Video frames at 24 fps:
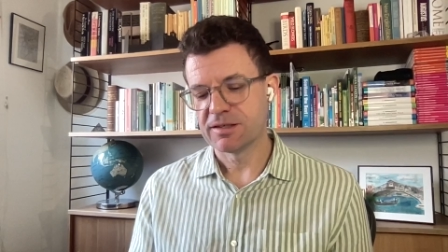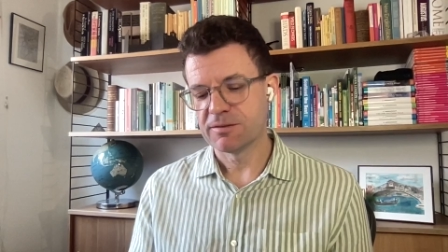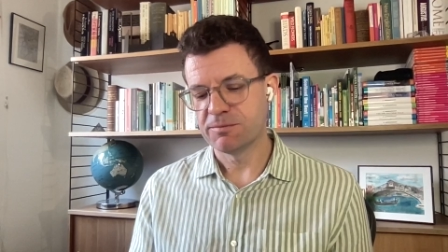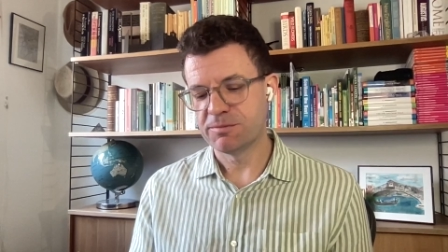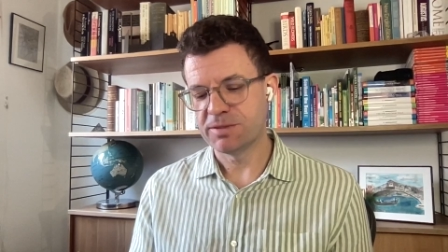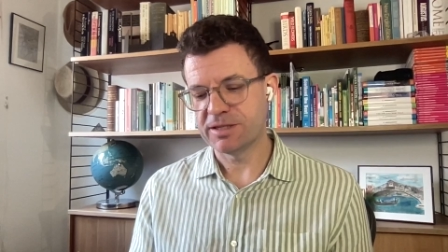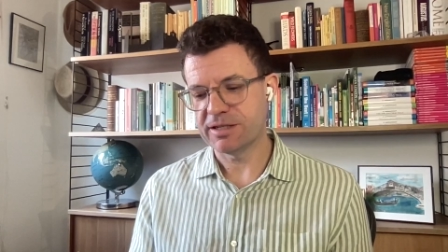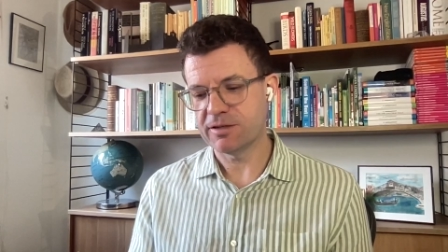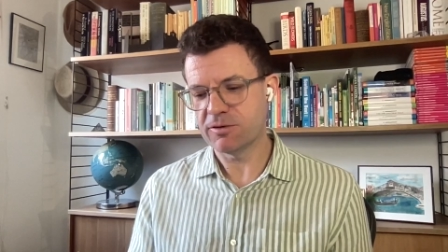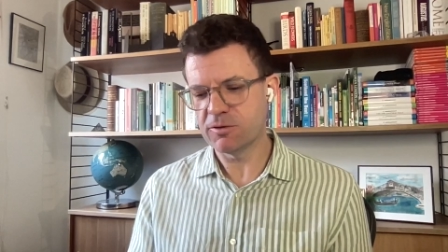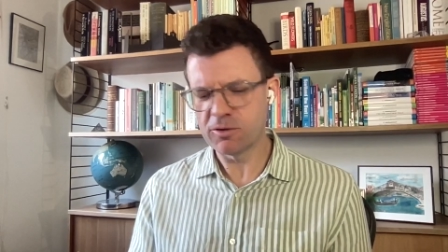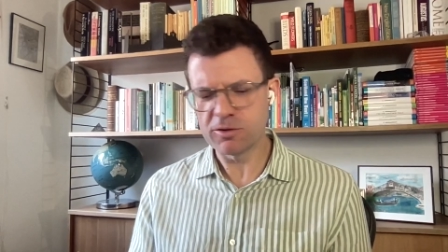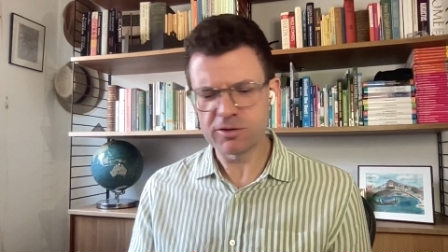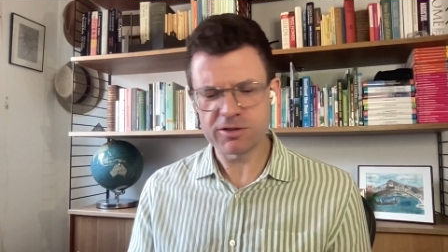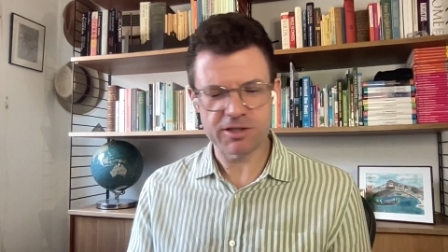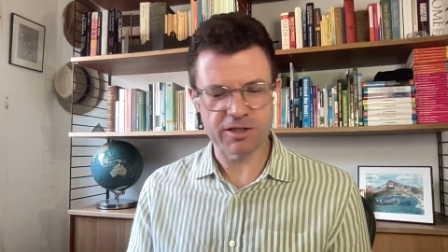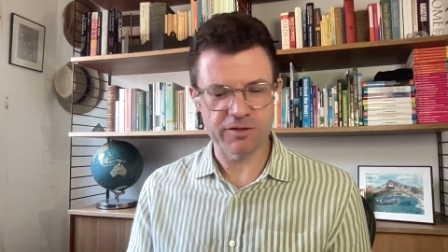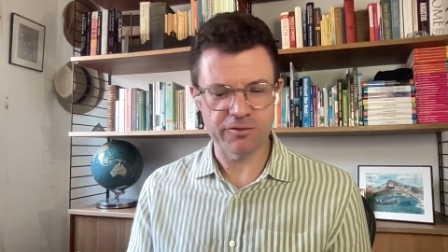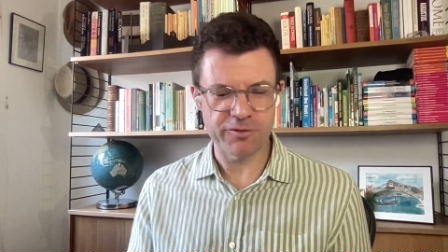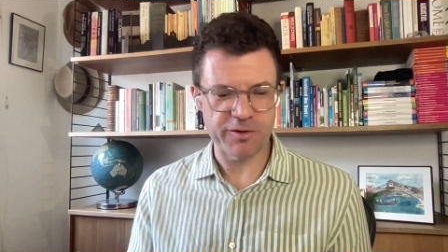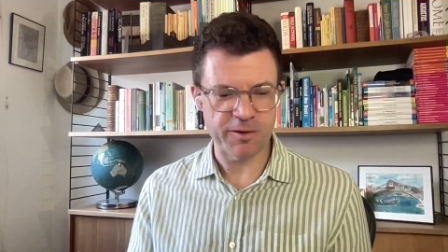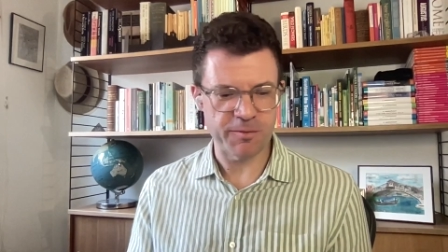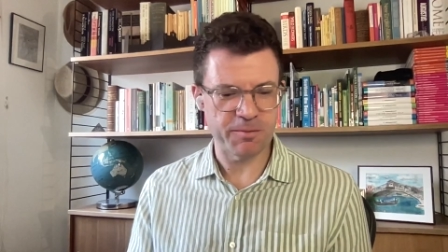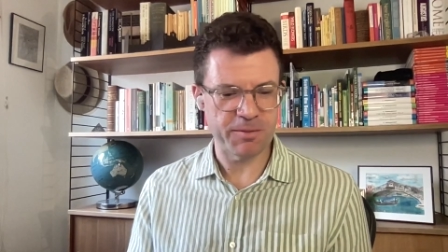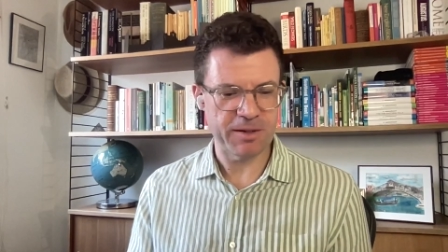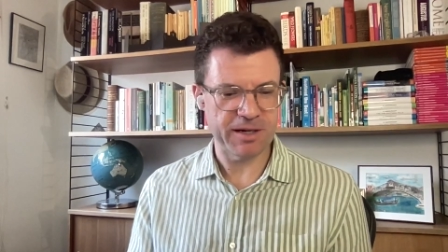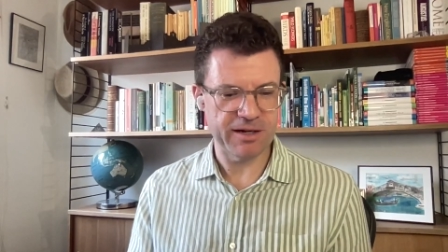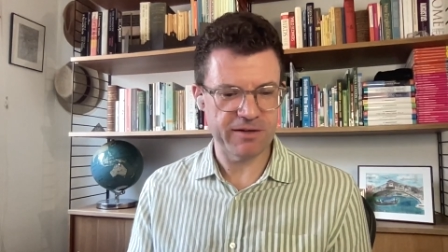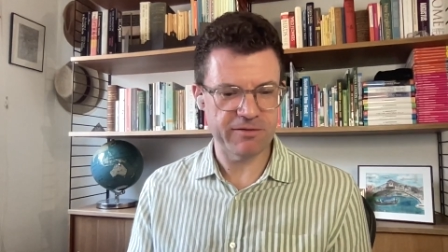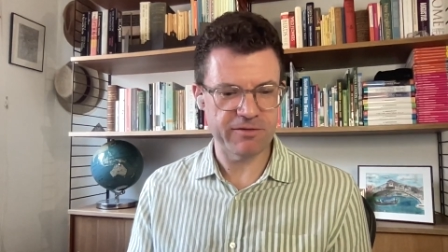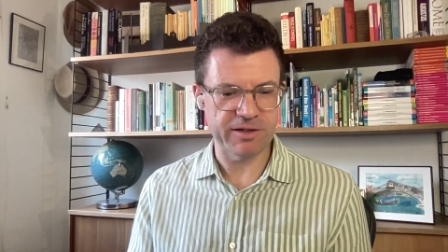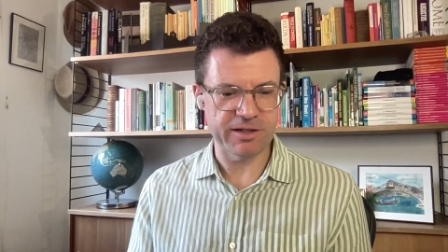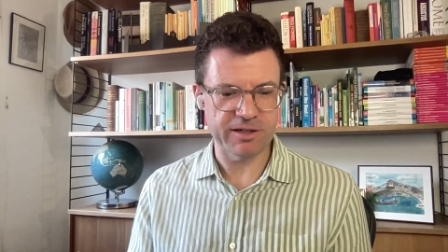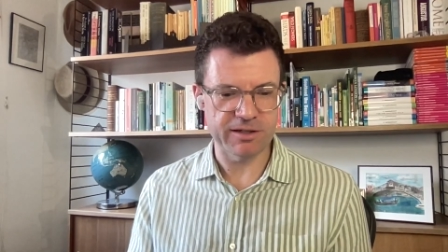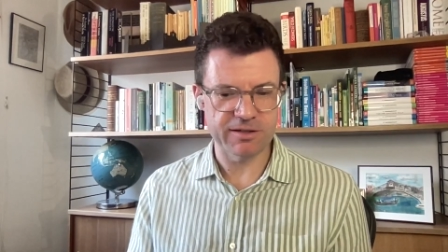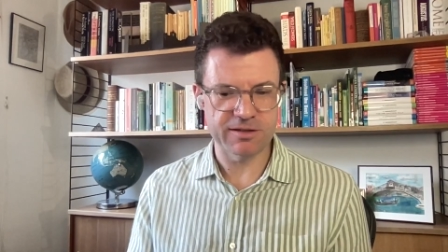But it also, for a
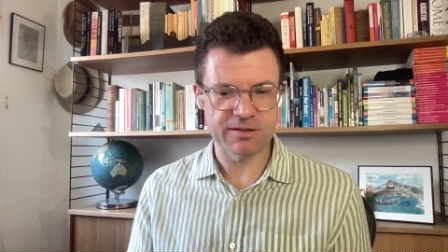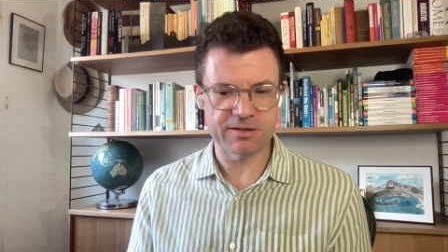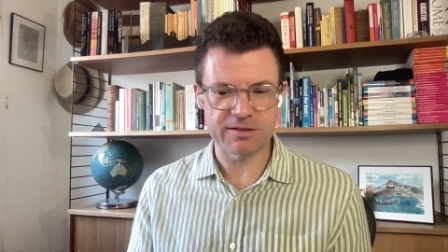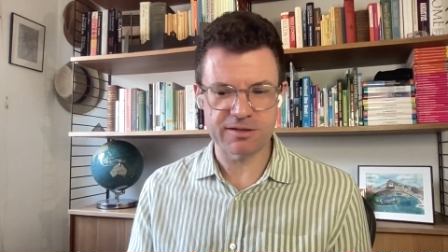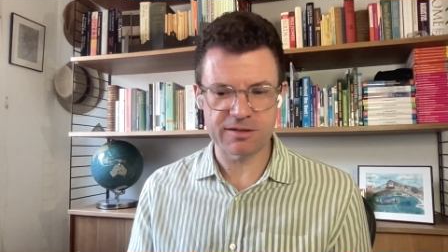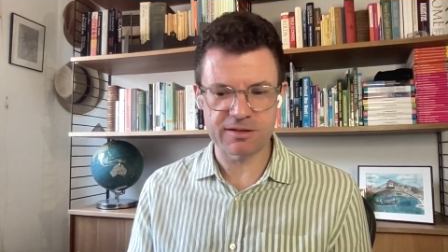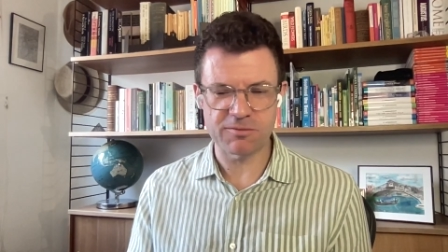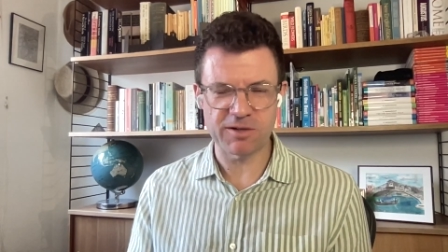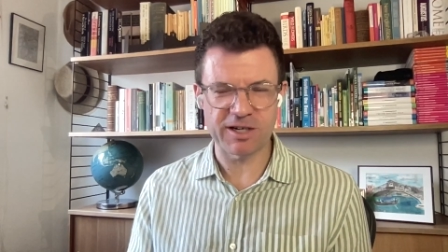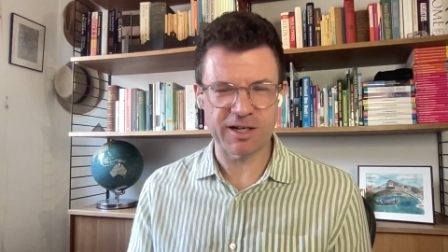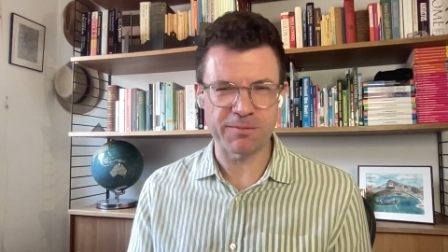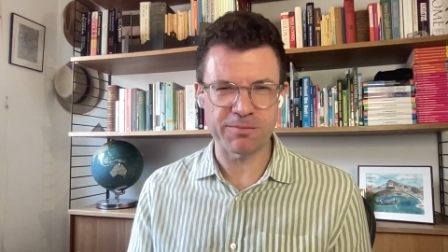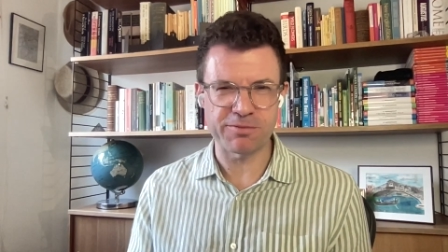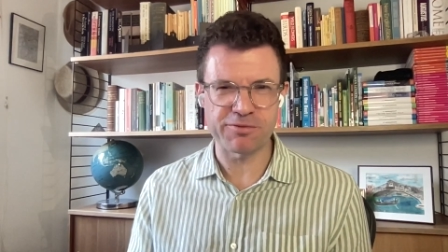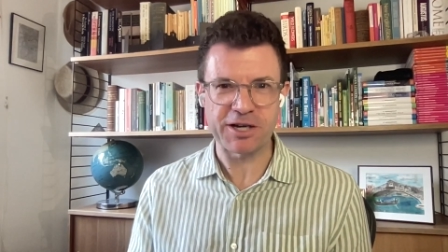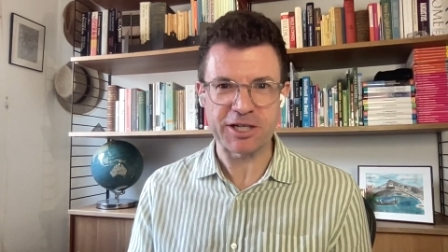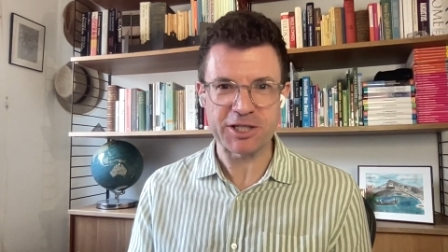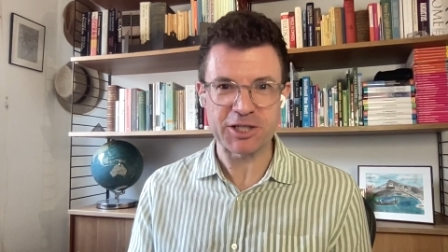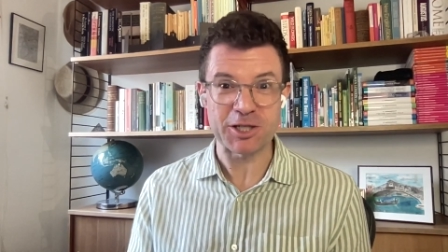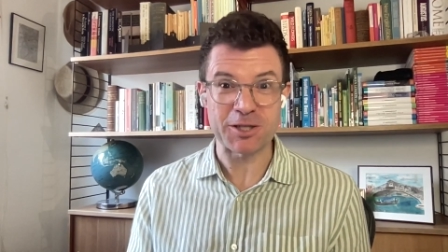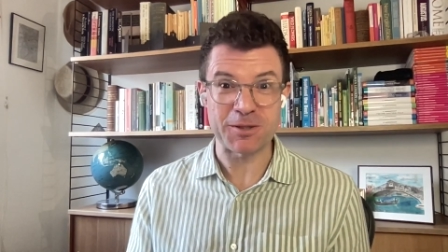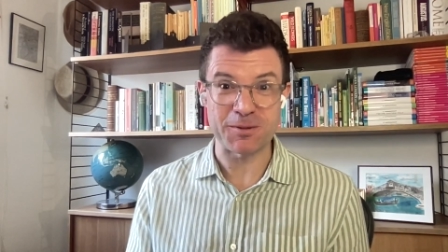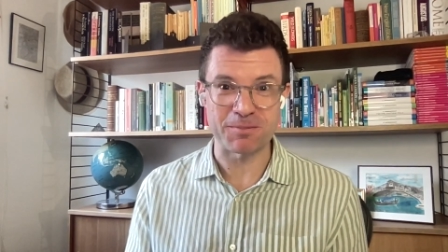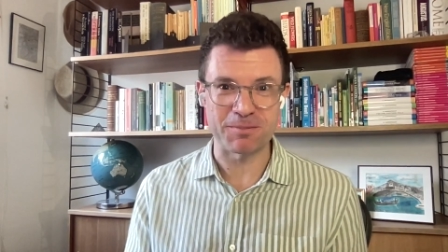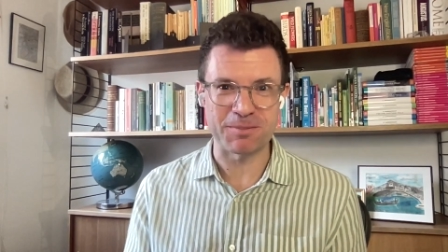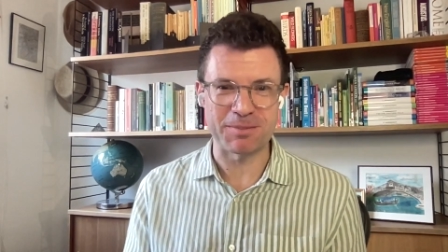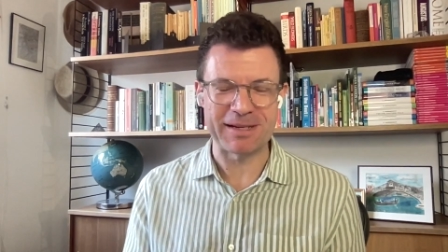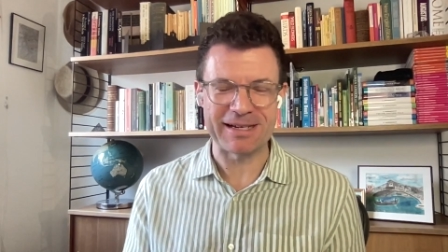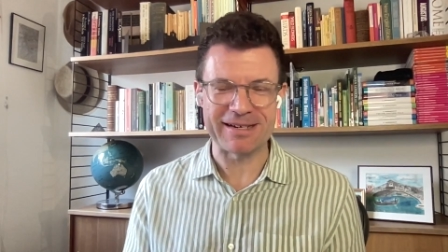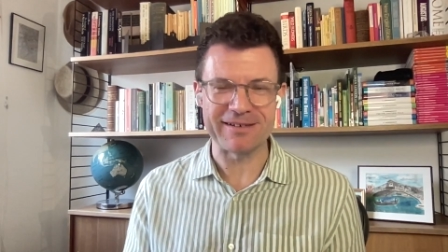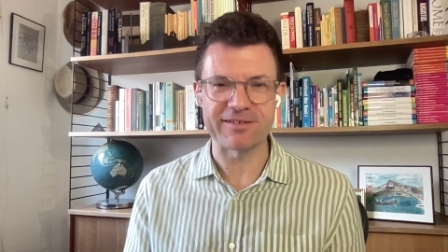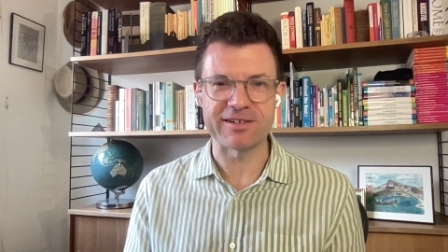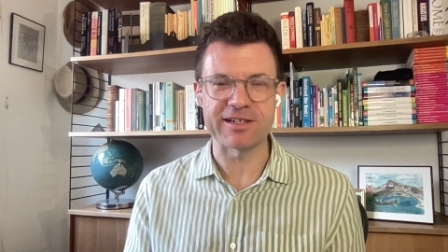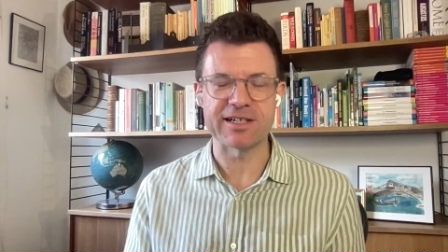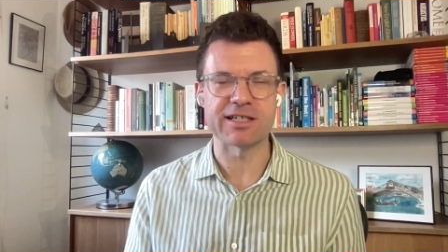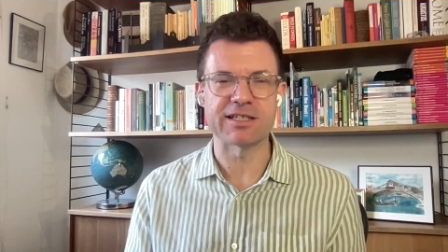period, quite a precious
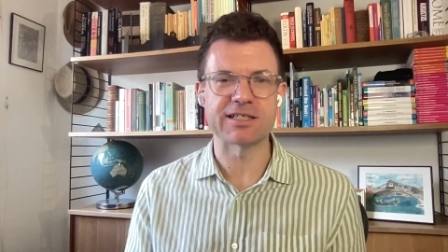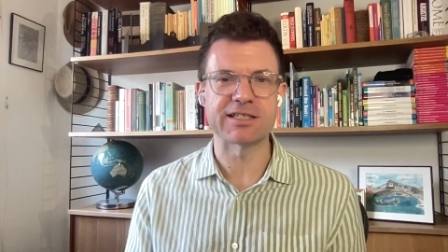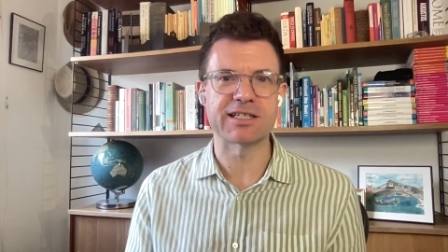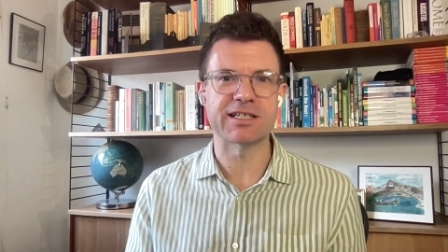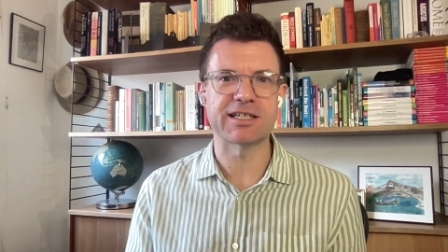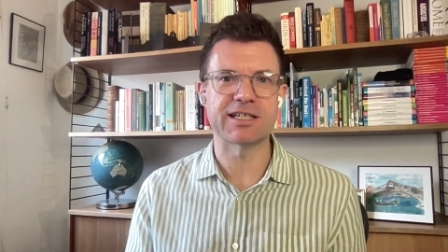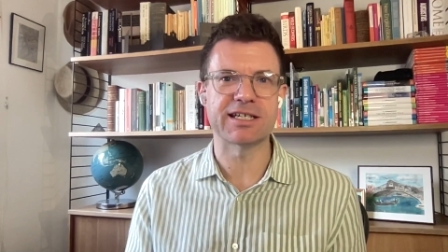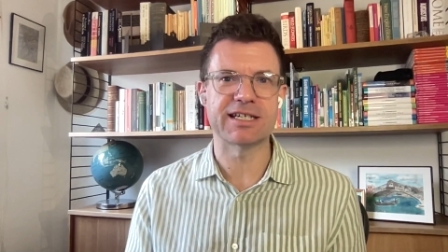period,